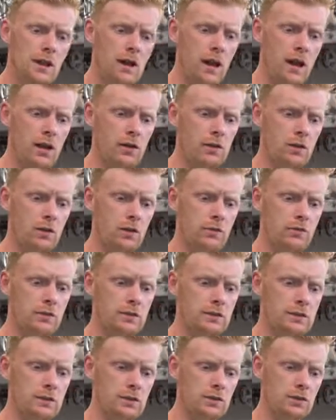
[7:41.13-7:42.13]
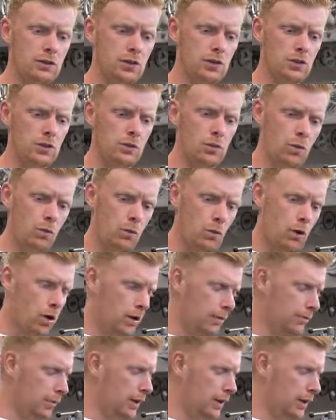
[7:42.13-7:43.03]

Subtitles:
I don't know if this is a newer one,